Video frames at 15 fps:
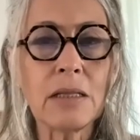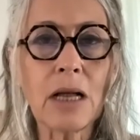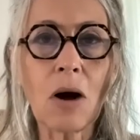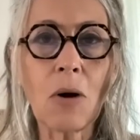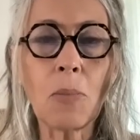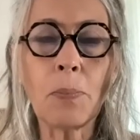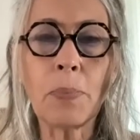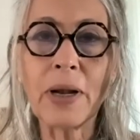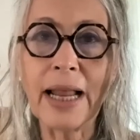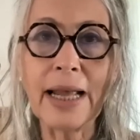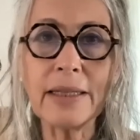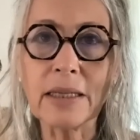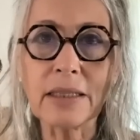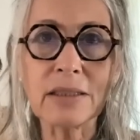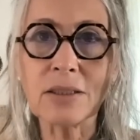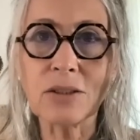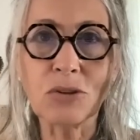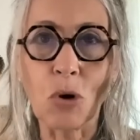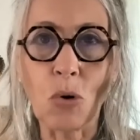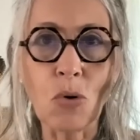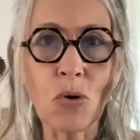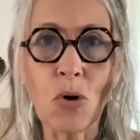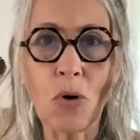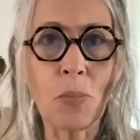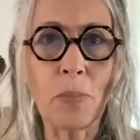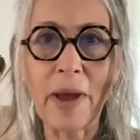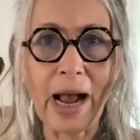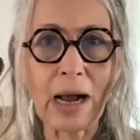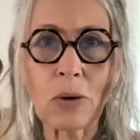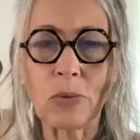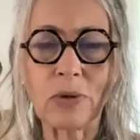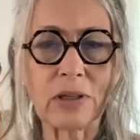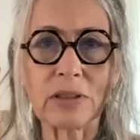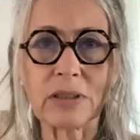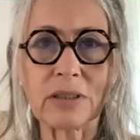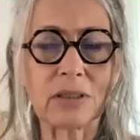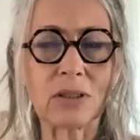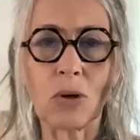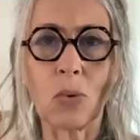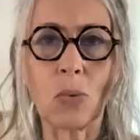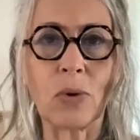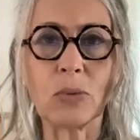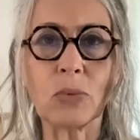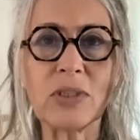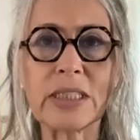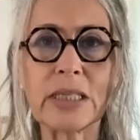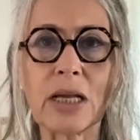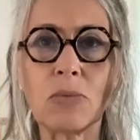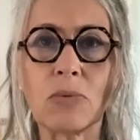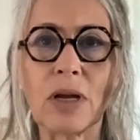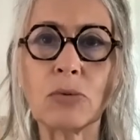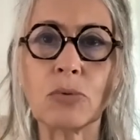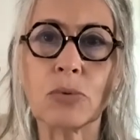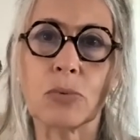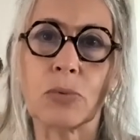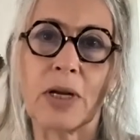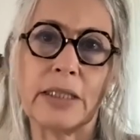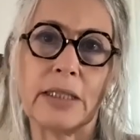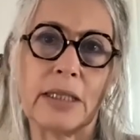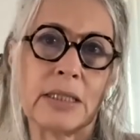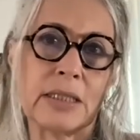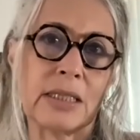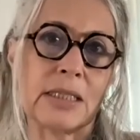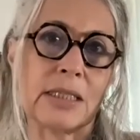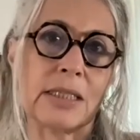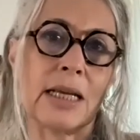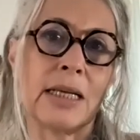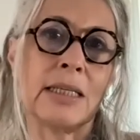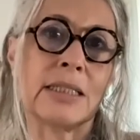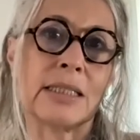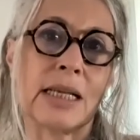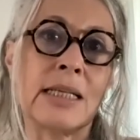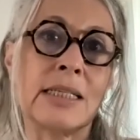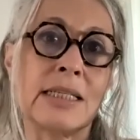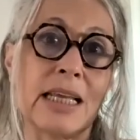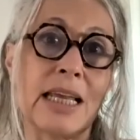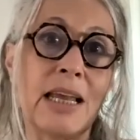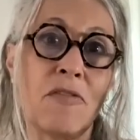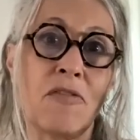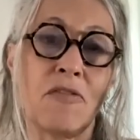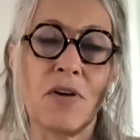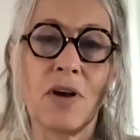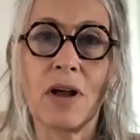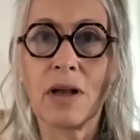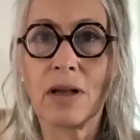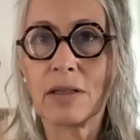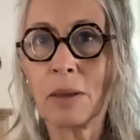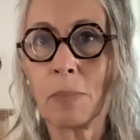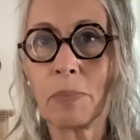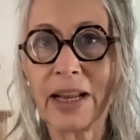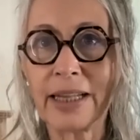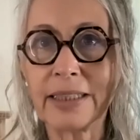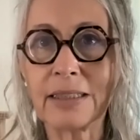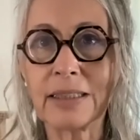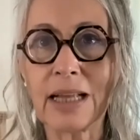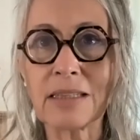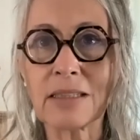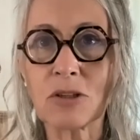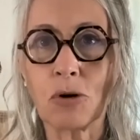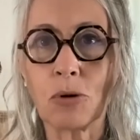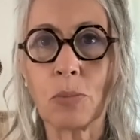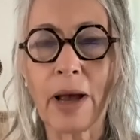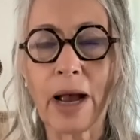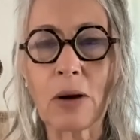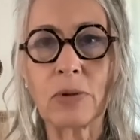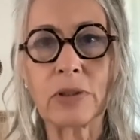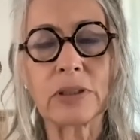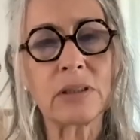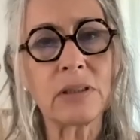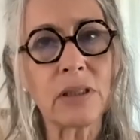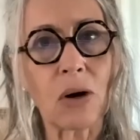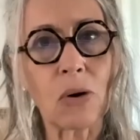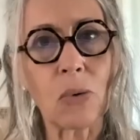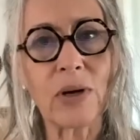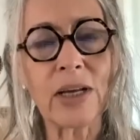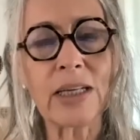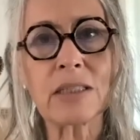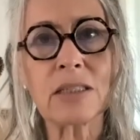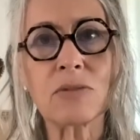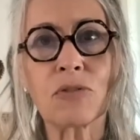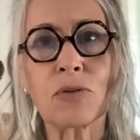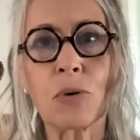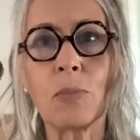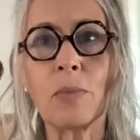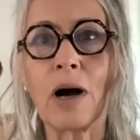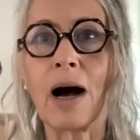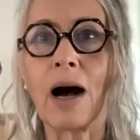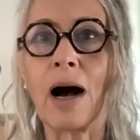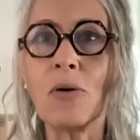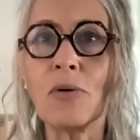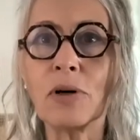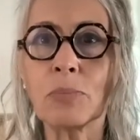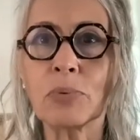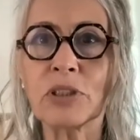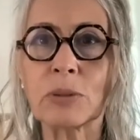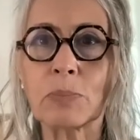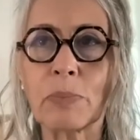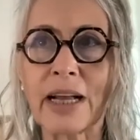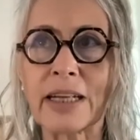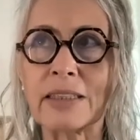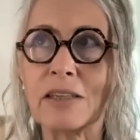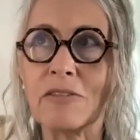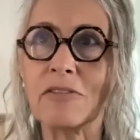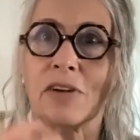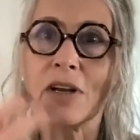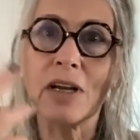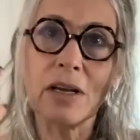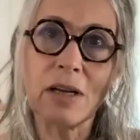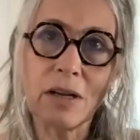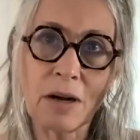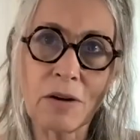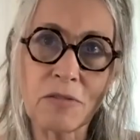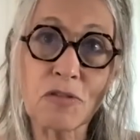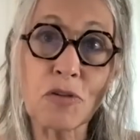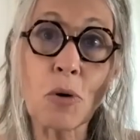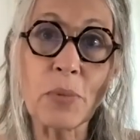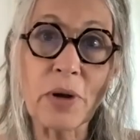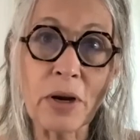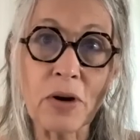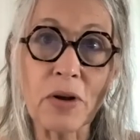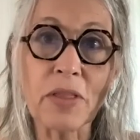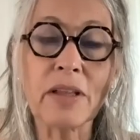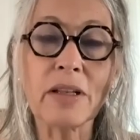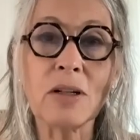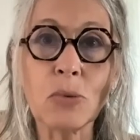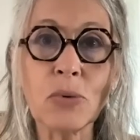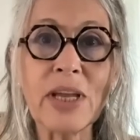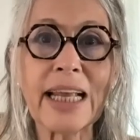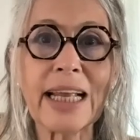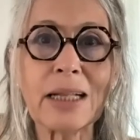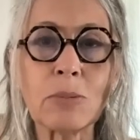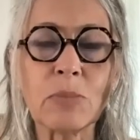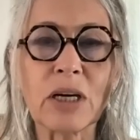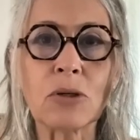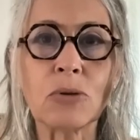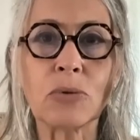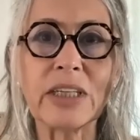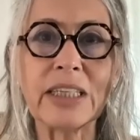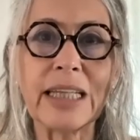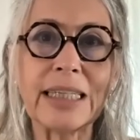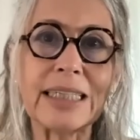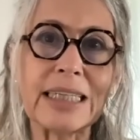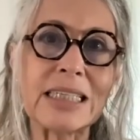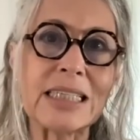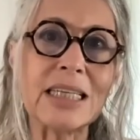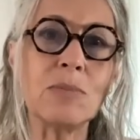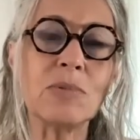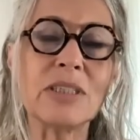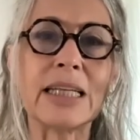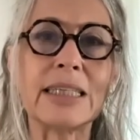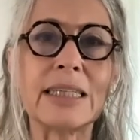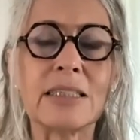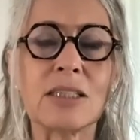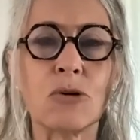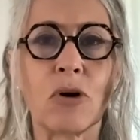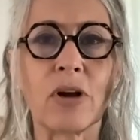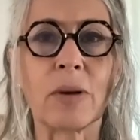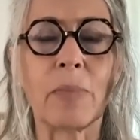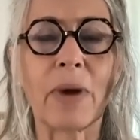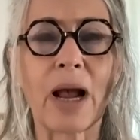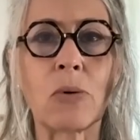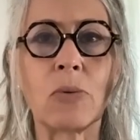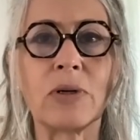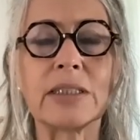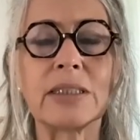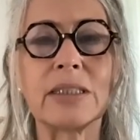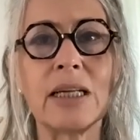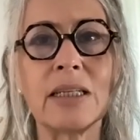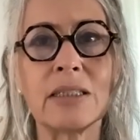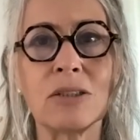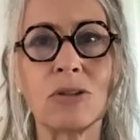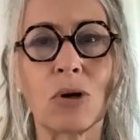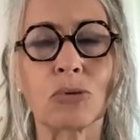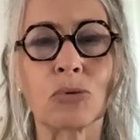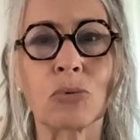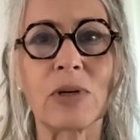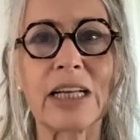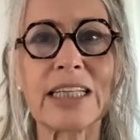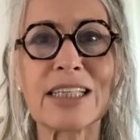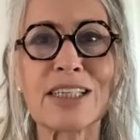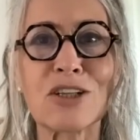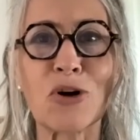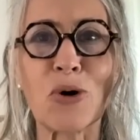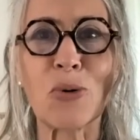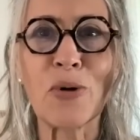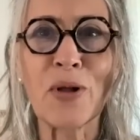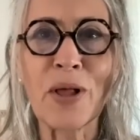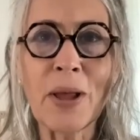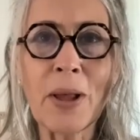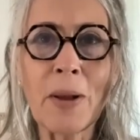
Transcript: Now, planets don't go backwards. So when we say retrograde, it's as, it's as if the planet does go backwards. No, it's from our perspective uh, from Earth looking at Mercury that it seems that it's going backwards. It's not really so.